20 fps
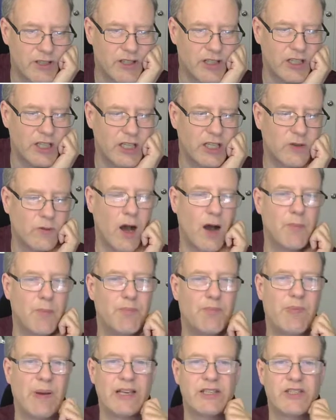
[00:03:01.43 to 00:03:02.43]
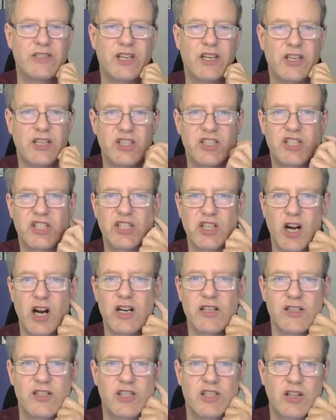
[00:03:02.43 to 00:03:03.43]
going to do a basic
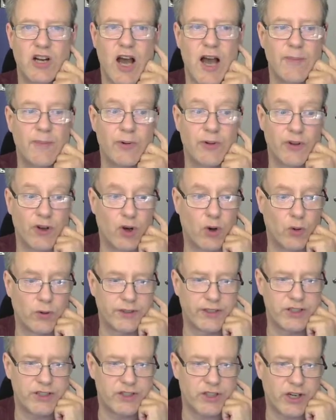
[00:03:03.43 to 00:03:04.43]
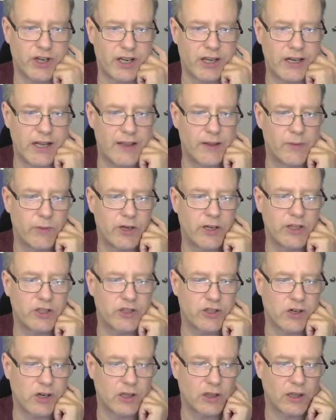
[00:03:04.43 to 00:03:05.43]
start-stop with a holding circuit, and then we're going to
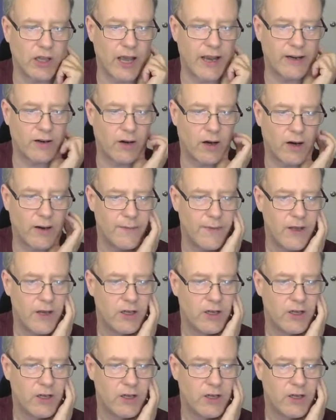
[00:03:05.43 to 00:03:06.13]
turn a light on.